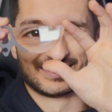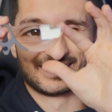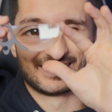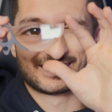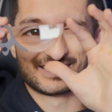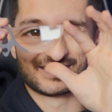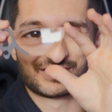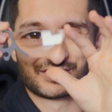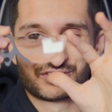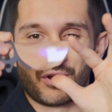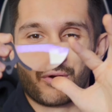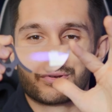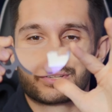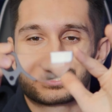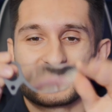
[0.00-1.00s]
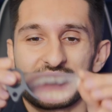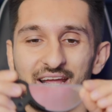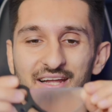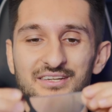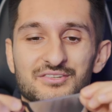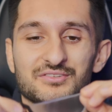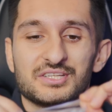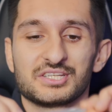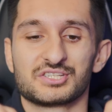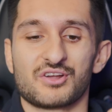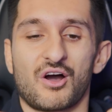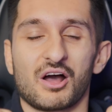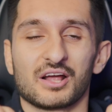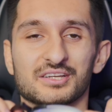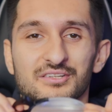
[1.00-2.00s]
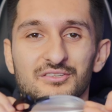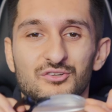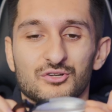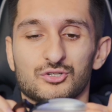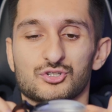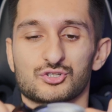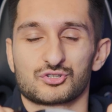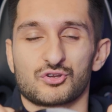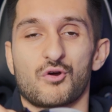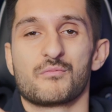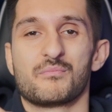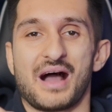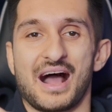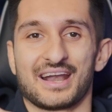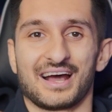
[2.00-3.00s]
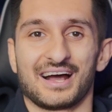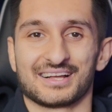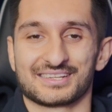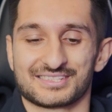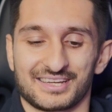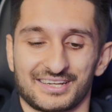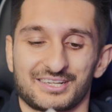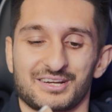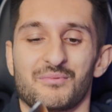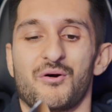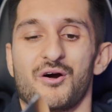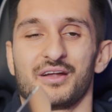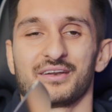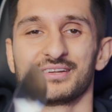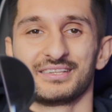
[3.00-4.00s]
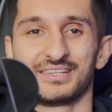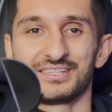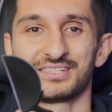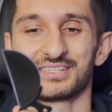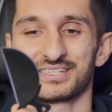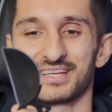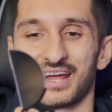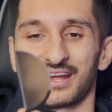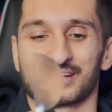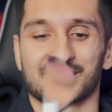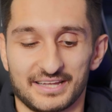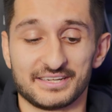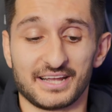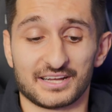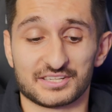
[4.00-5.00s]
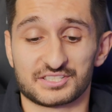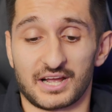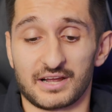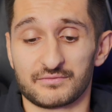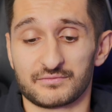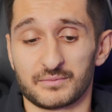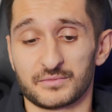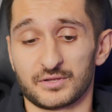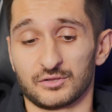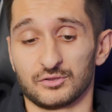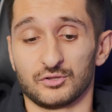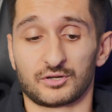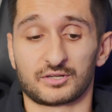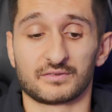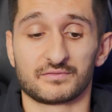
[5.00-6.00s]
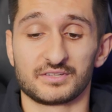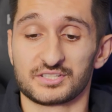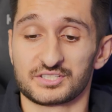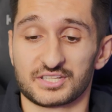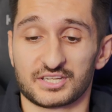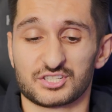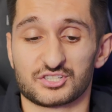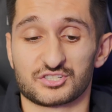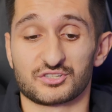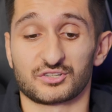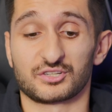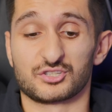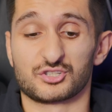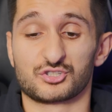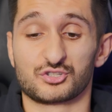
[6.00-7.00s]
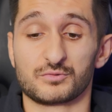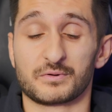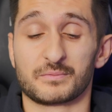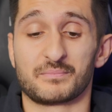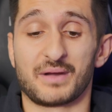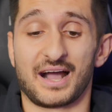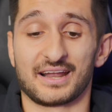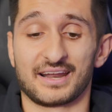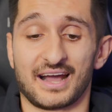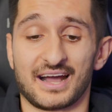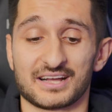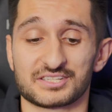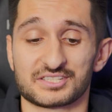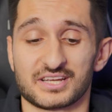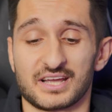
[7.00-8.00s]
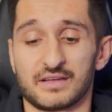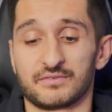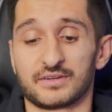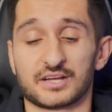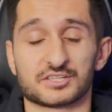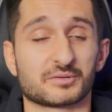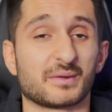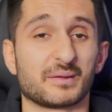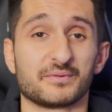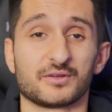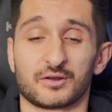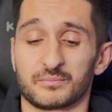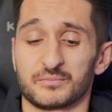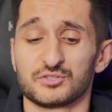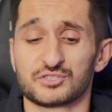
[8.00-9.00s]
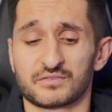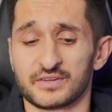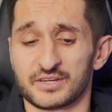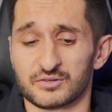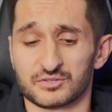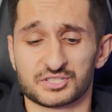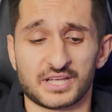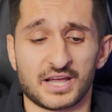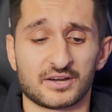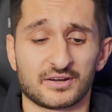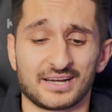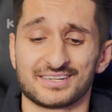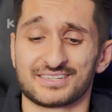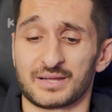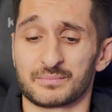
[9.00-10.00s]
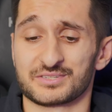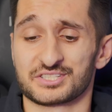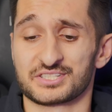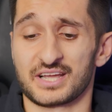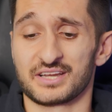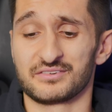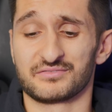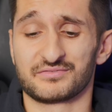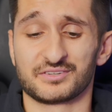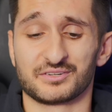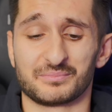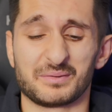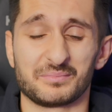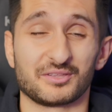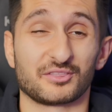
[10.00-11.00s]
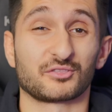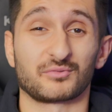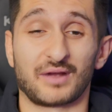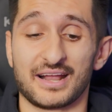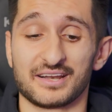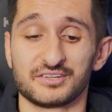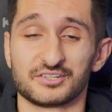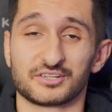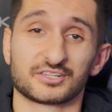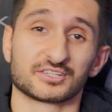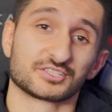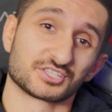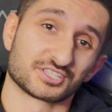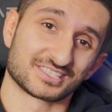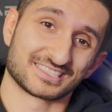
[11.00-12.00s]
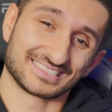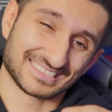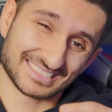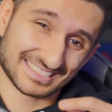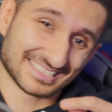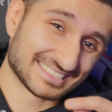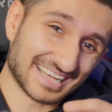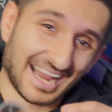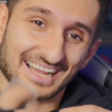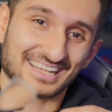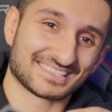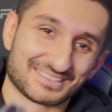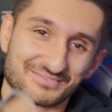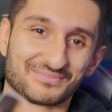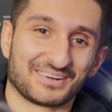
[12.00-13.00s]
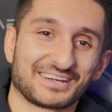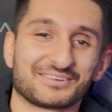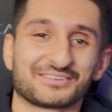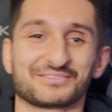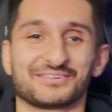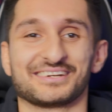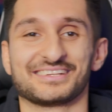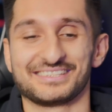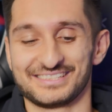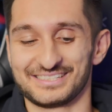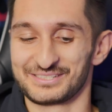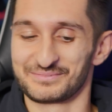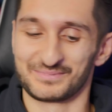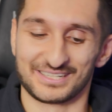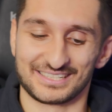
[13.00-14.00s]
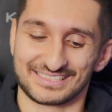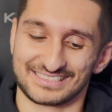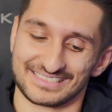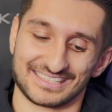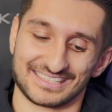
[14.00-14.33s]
This is so sick. Do these not look so badass? Like, come on. This is sick. And yeah, aside from the look of these things just looking super badass, if you guys are maybe on a music video set or any type of set and you feel maybe threatened, you could just shank somebody with one of these, but